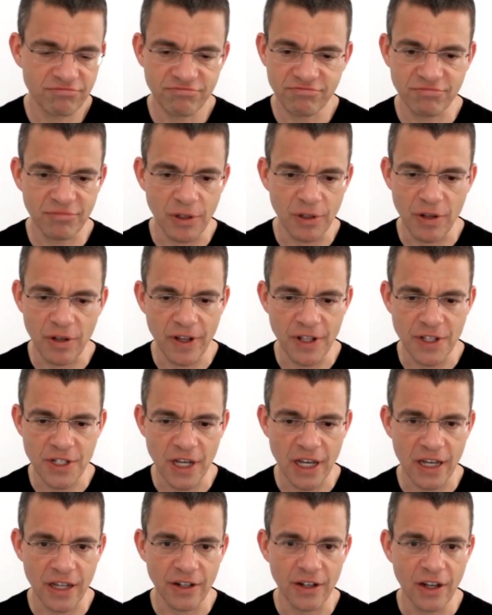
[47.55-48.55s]
events
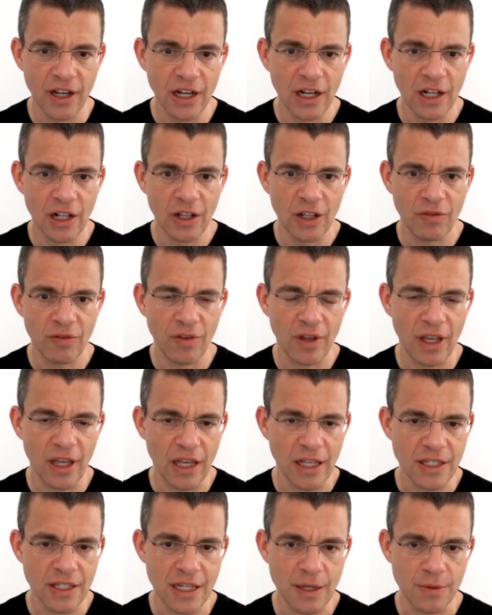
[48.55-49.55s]
ahead it
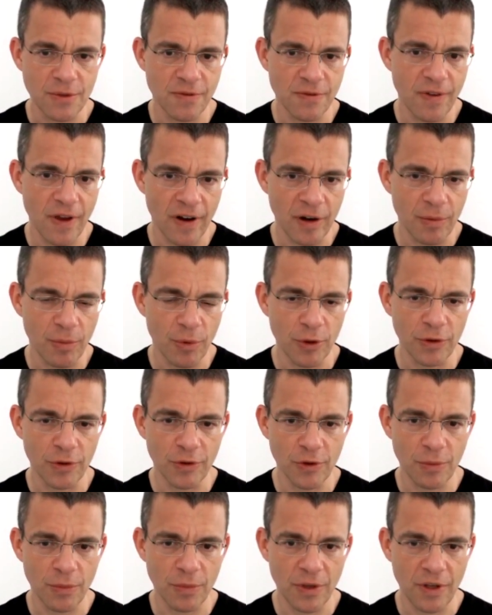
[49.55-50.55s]
seems very prudent to
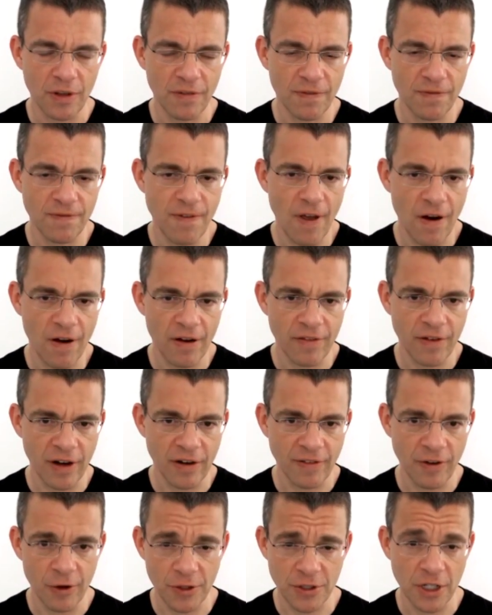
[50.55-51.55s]
be very very
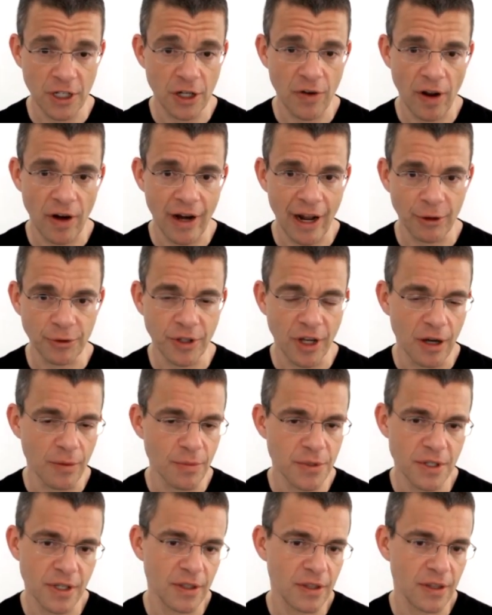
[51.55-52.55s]
focused on credit outcomes
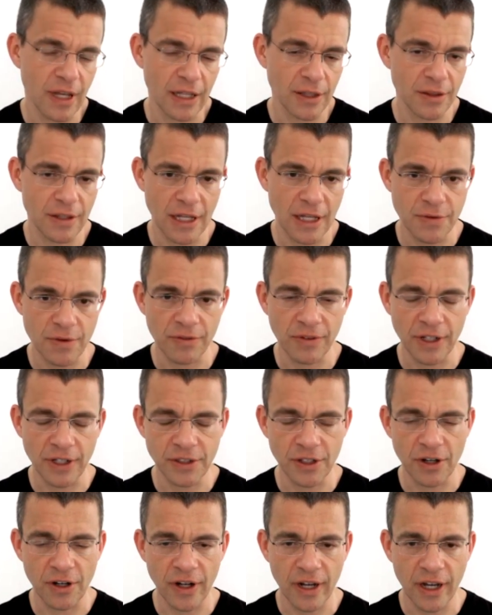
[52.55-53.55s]
and that that's reflected in
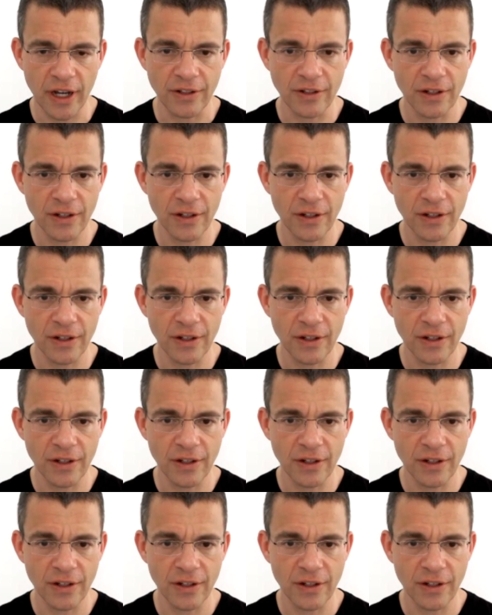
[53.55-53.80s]
our guide